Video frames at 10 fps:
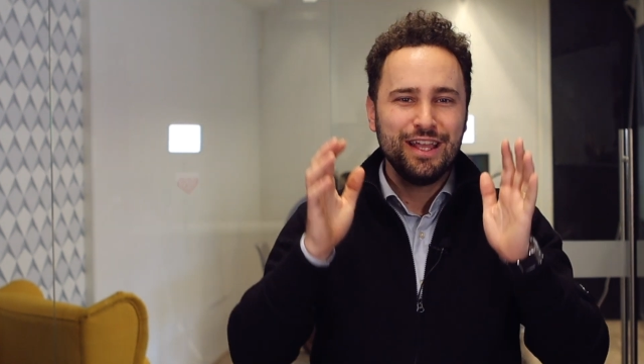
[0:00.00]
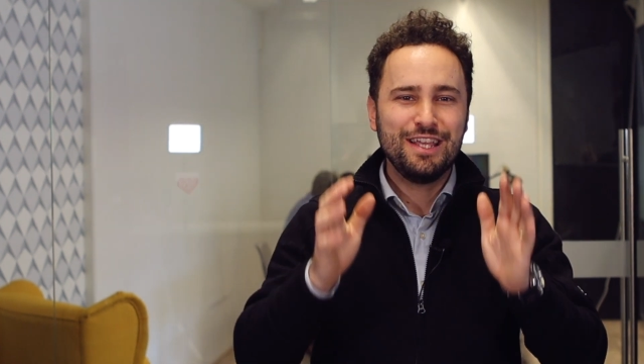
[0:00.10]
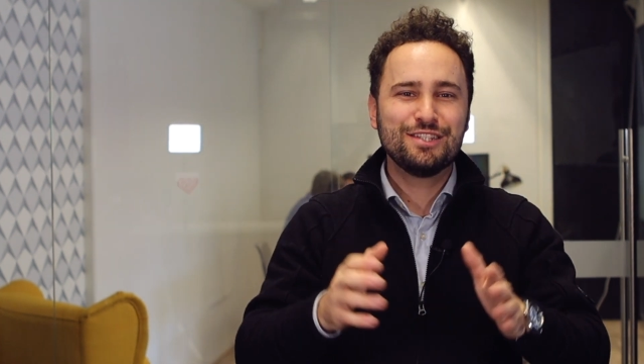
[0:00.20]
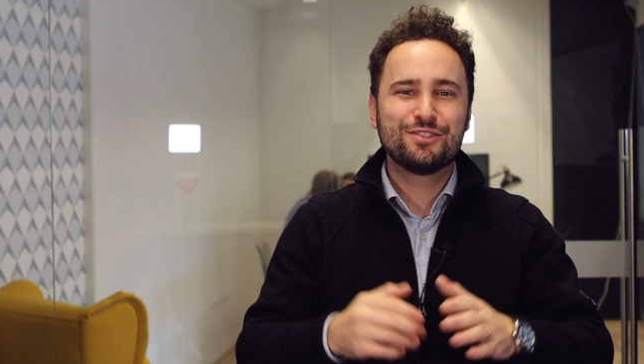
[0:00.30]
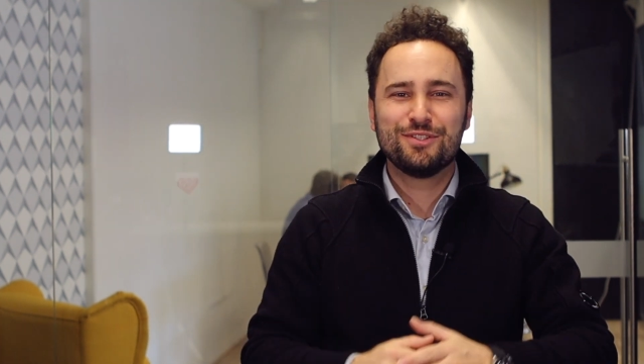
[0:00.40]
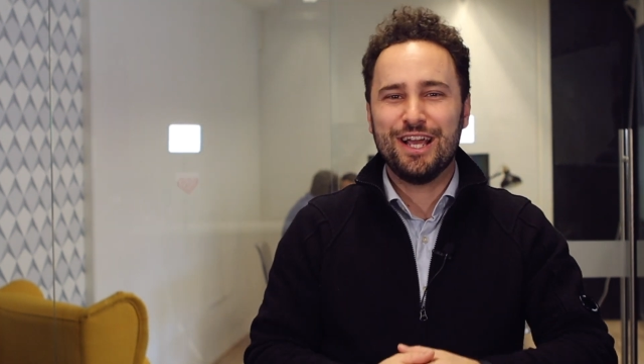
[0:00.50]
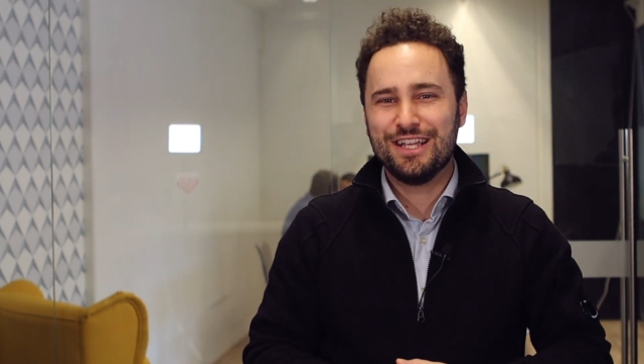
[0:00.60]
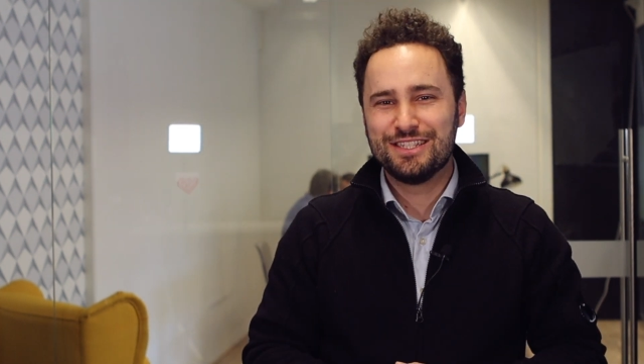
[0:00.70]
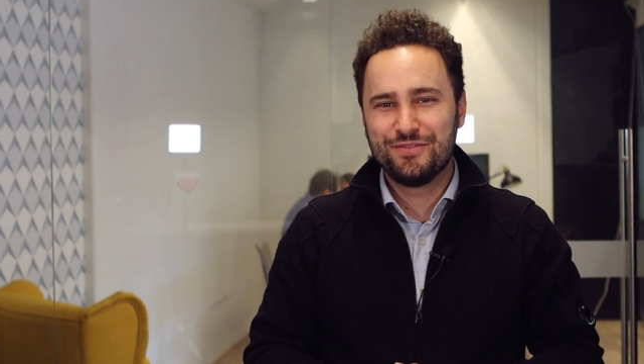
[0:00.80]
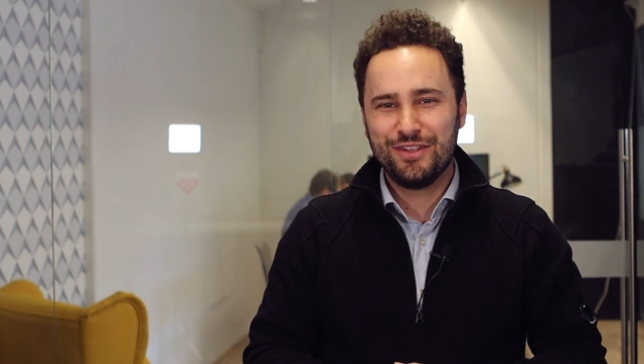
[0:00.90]
In
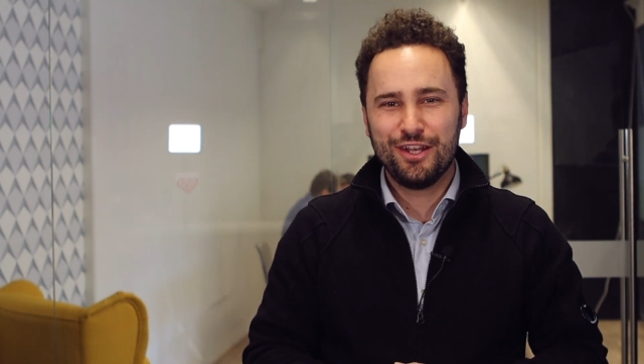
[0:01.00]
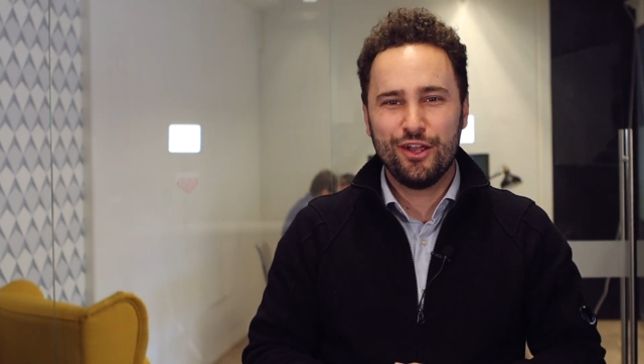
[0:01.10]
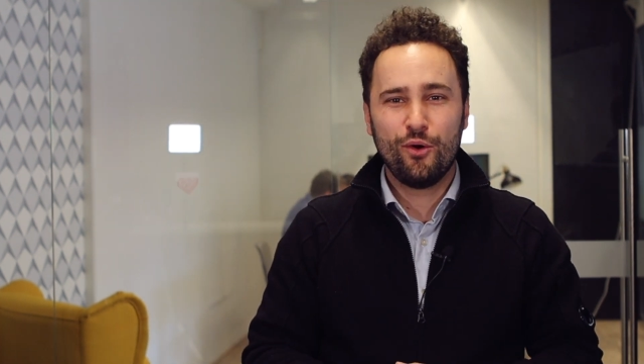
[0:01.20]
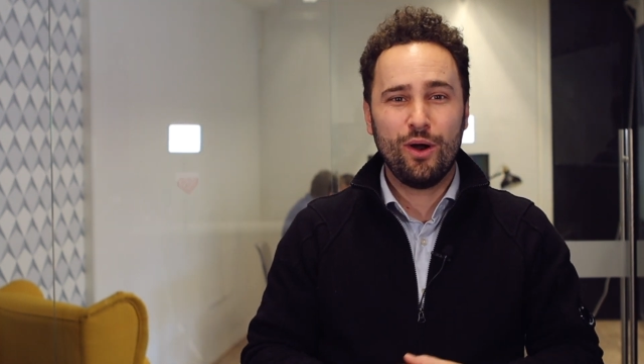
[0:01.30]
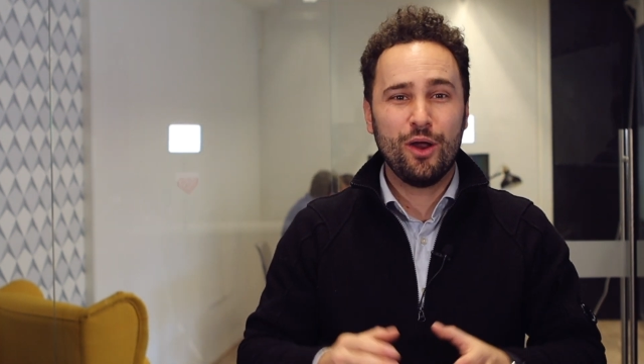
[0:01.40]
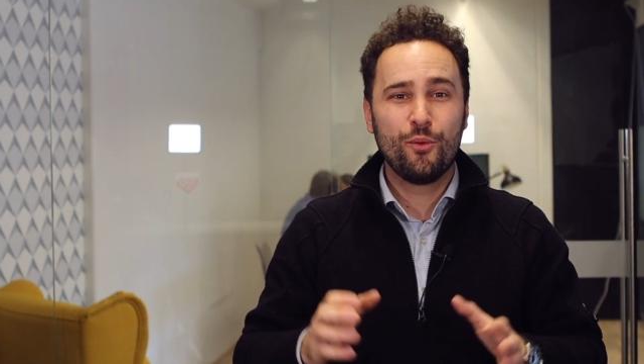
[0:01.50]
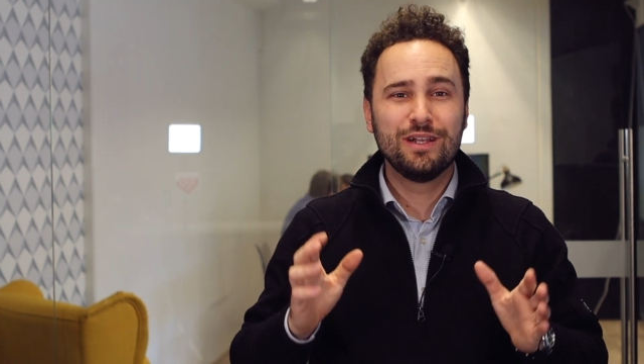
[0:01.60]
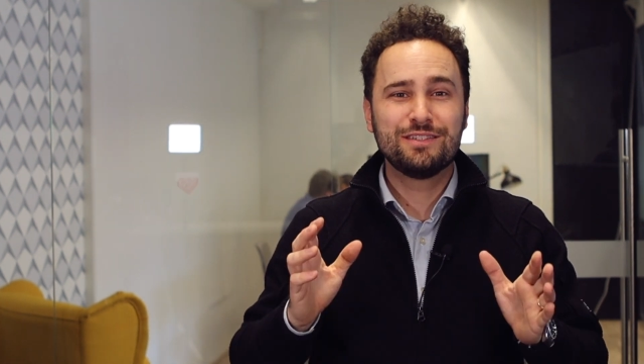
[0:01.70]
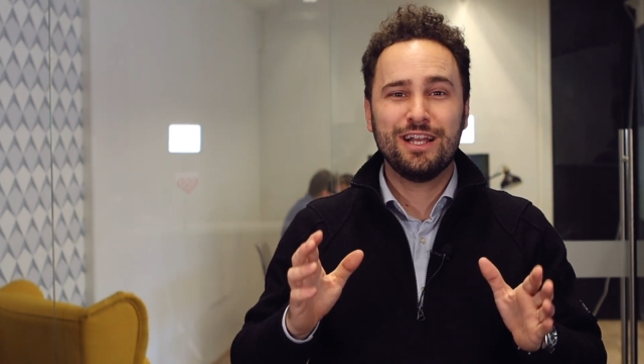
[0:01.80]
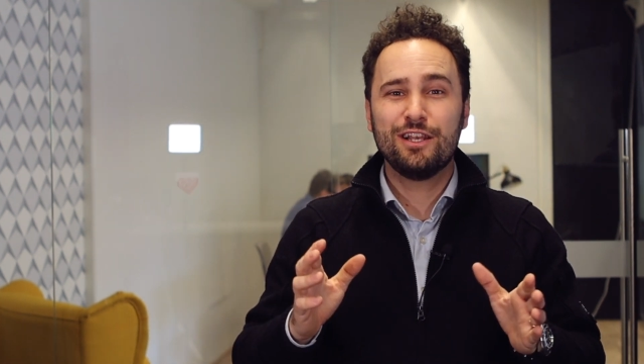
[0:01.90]
today's video, I
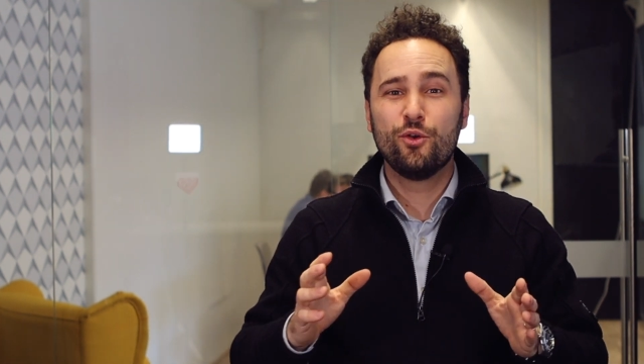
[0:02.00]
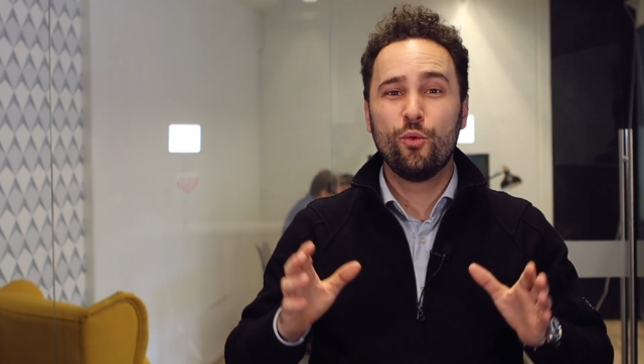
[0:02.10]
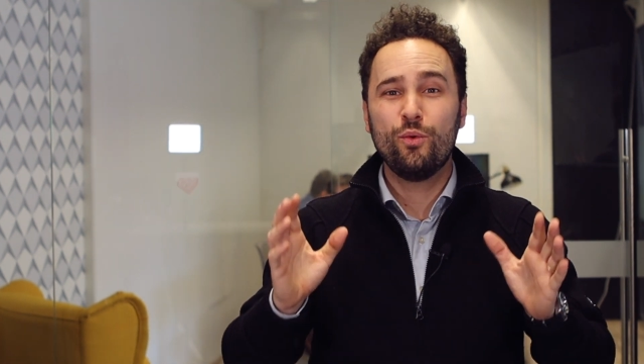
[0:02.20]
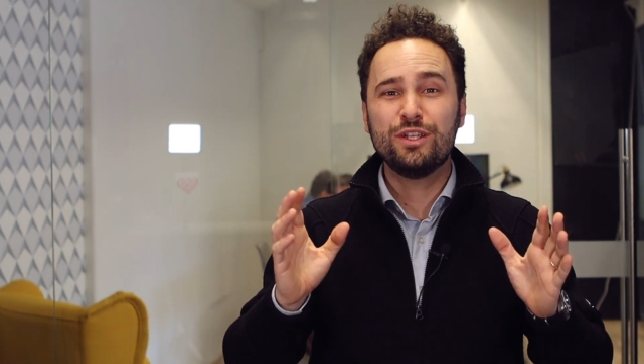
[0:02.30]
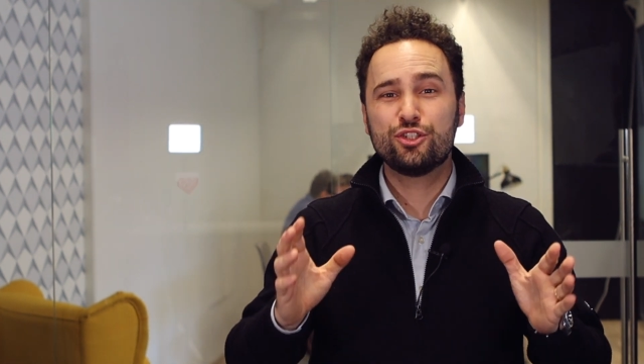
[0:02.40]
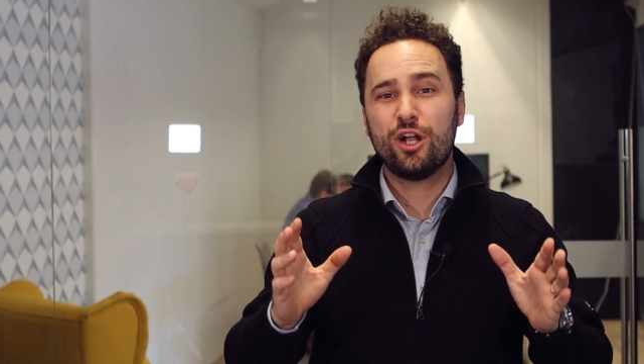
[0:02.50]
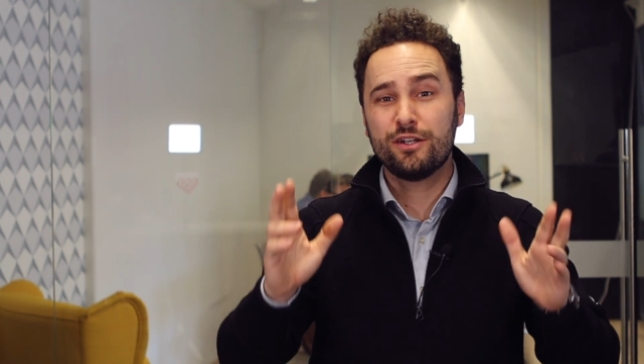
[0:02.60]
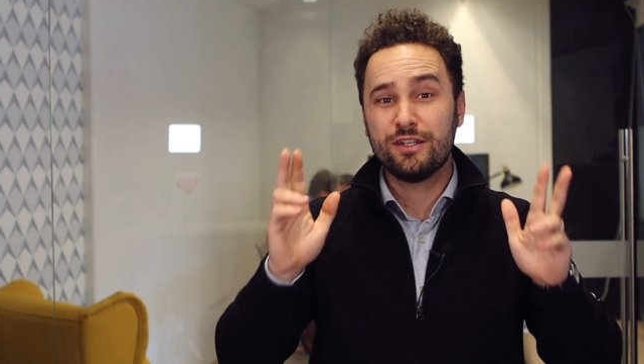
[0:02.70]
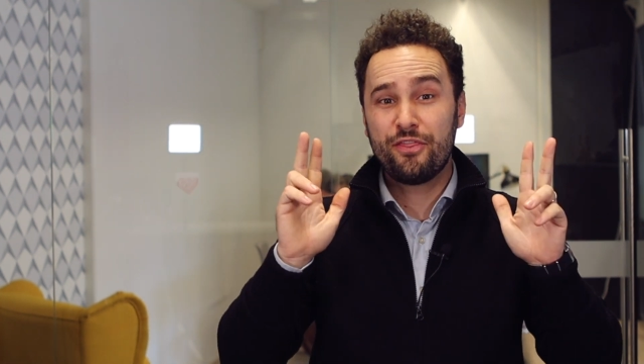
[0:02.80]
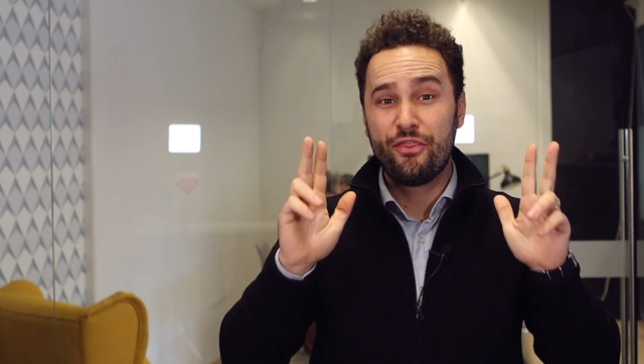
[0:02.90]
will tell you which
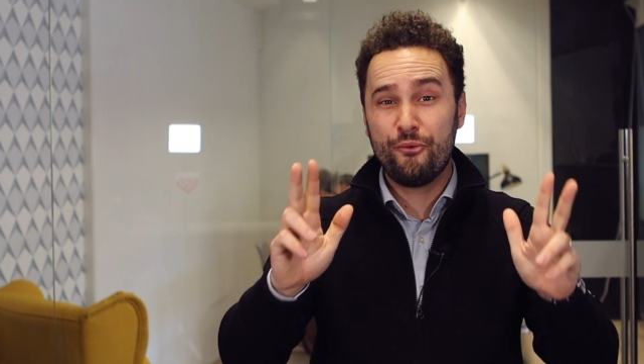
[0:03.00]
are the